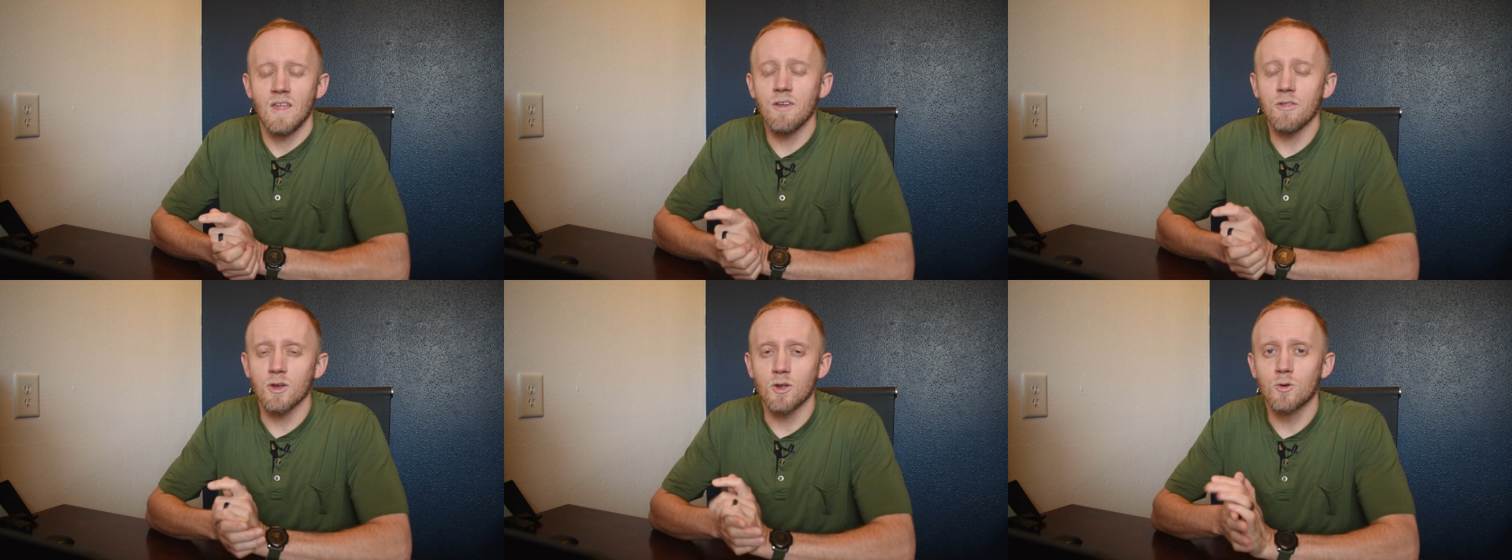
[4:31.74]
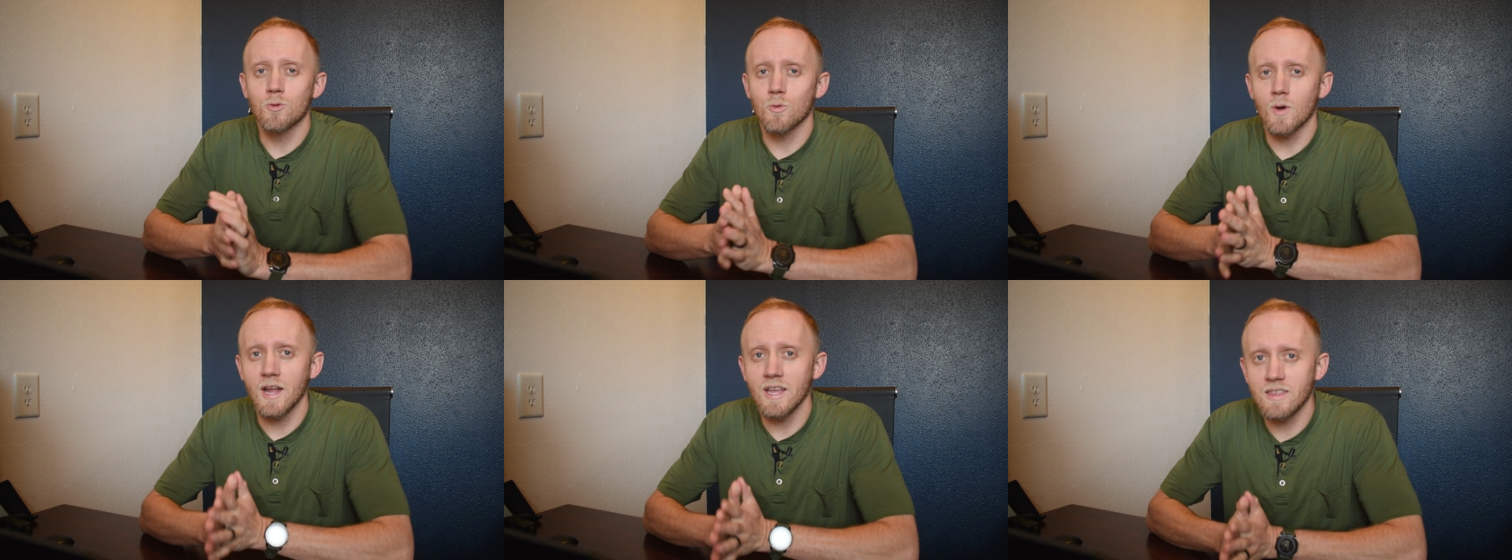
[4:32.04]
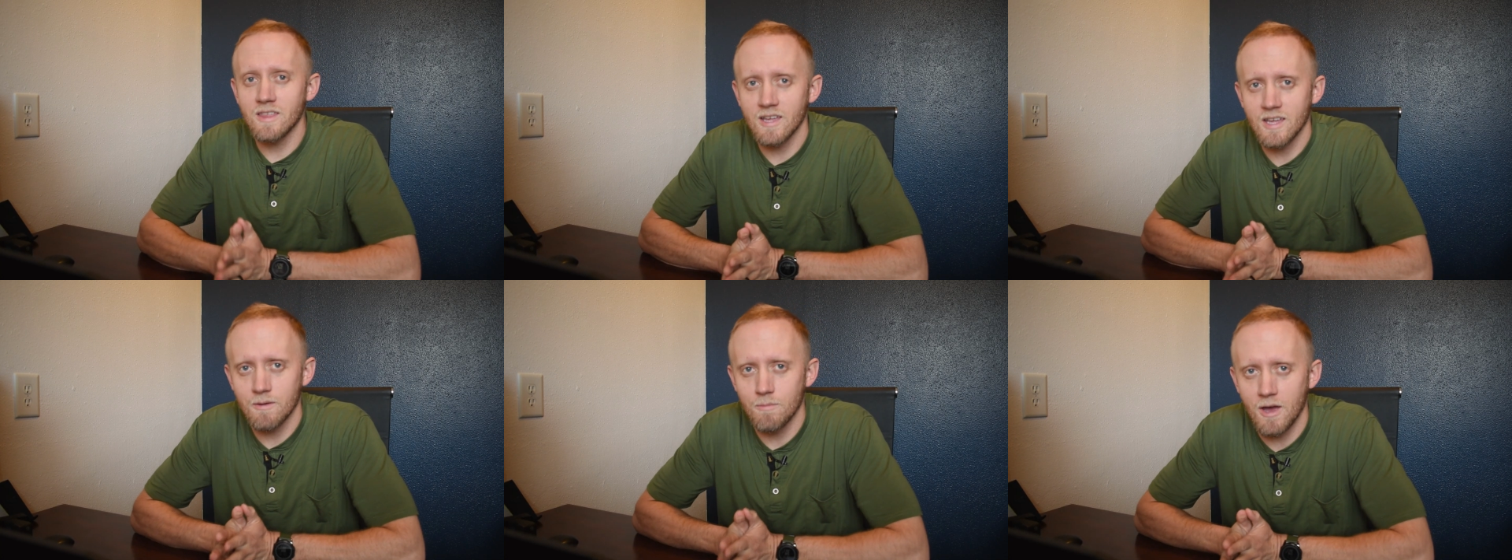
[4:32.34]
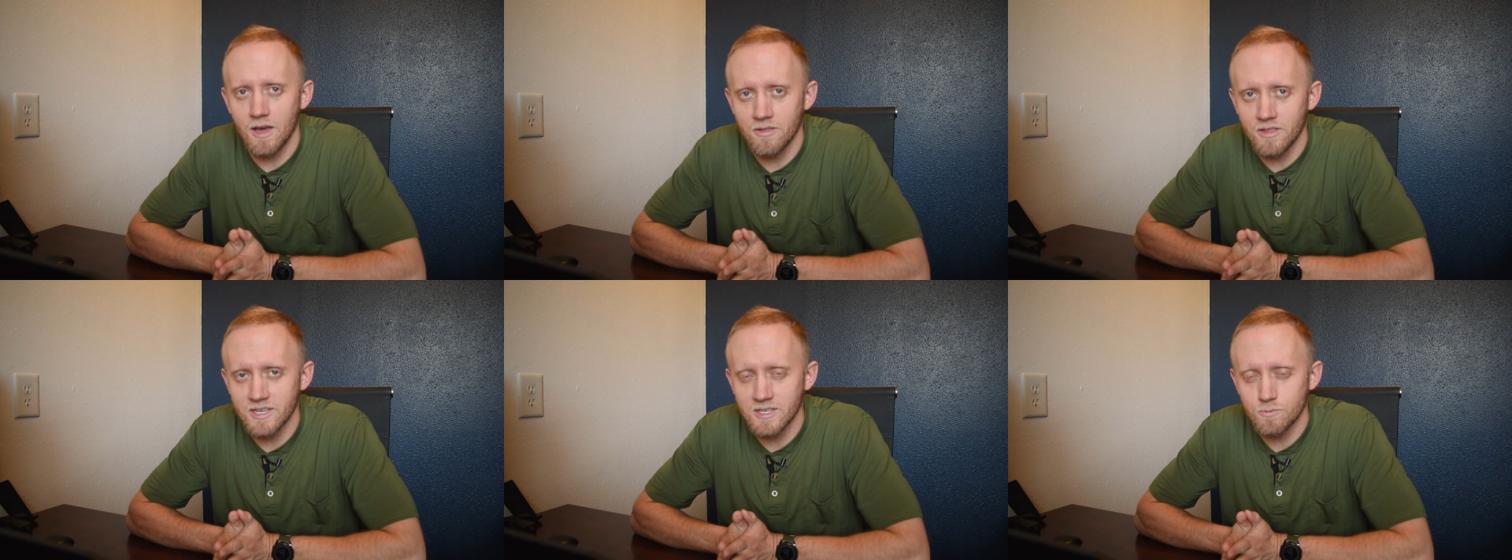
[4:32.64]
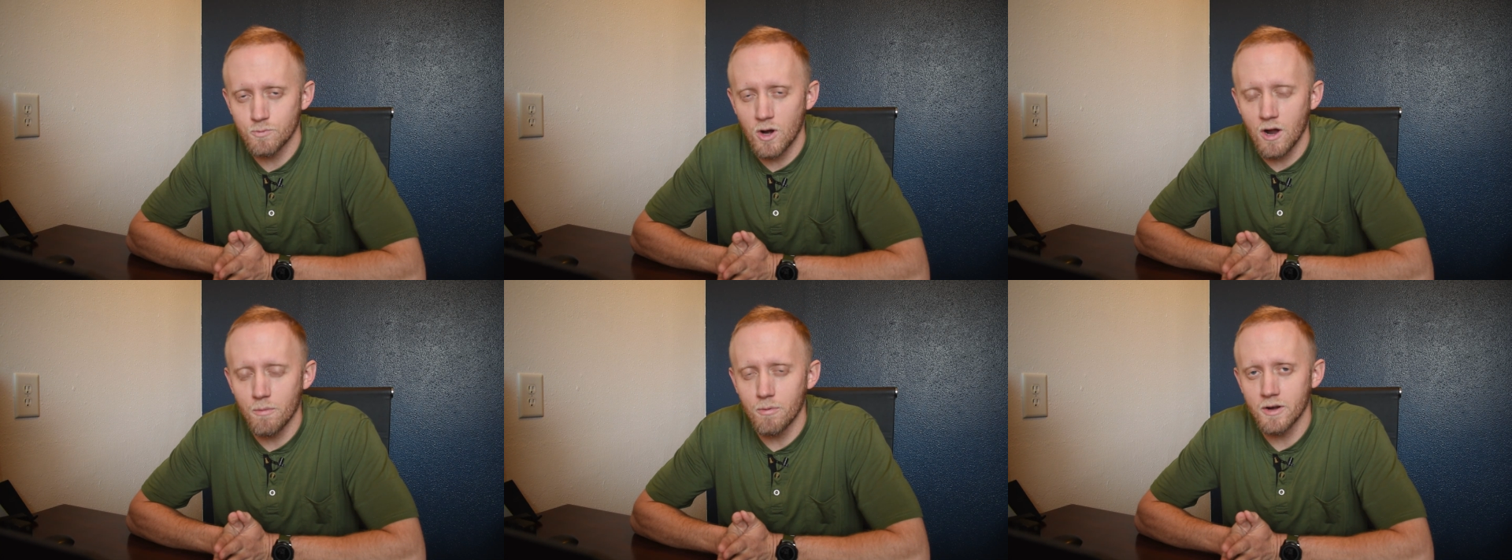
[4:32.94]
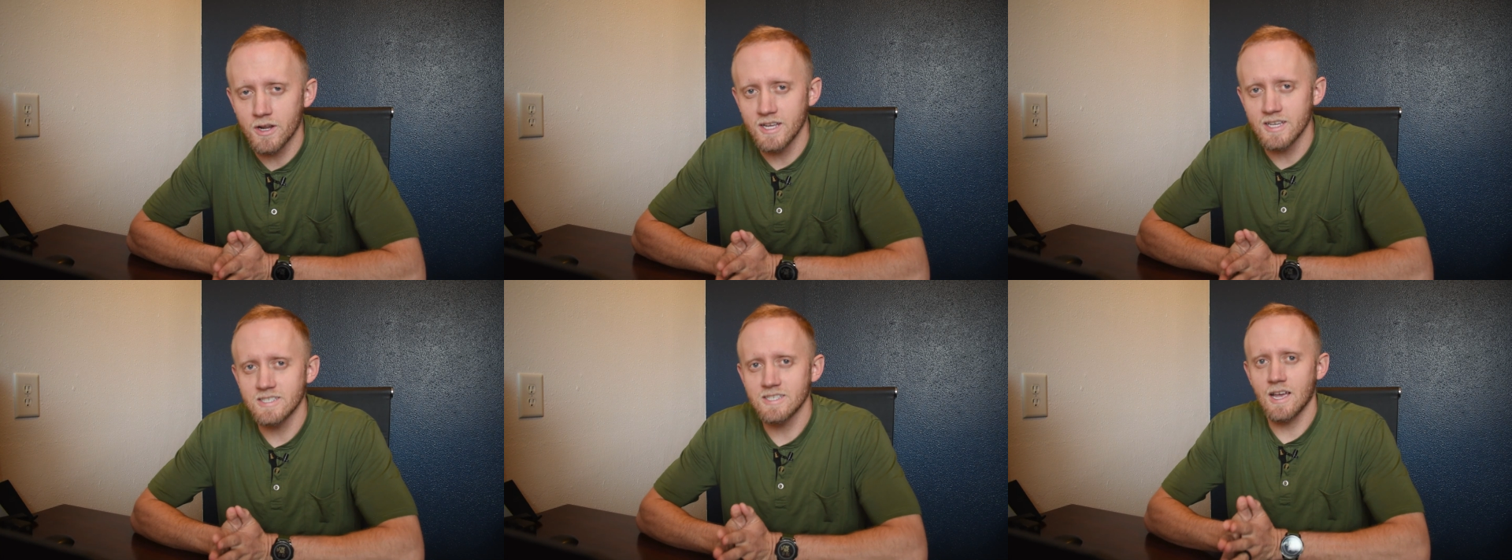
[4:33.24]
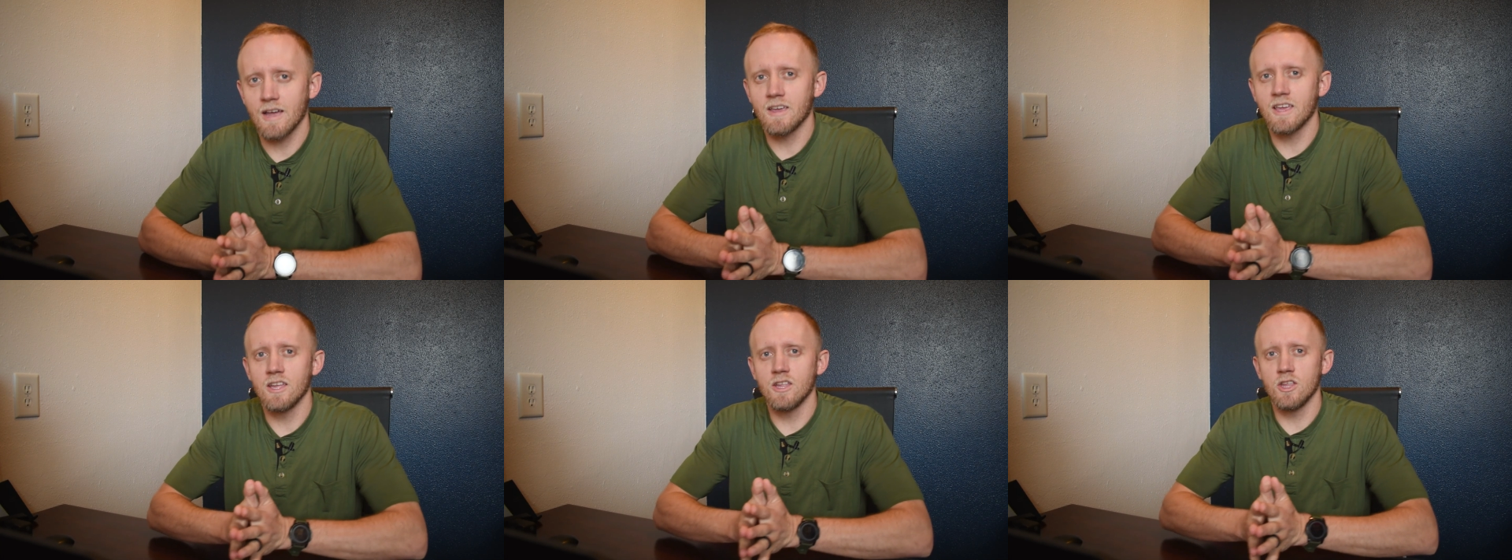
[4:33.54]
Now, the great thing about this property is
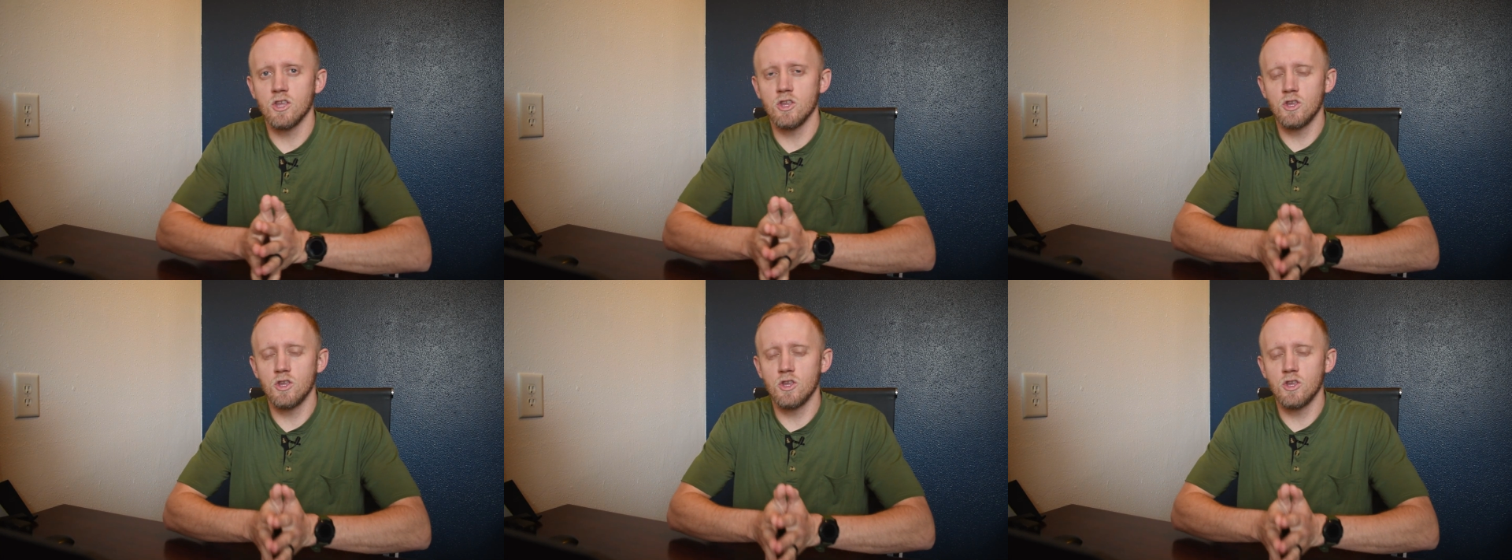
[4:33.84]
I can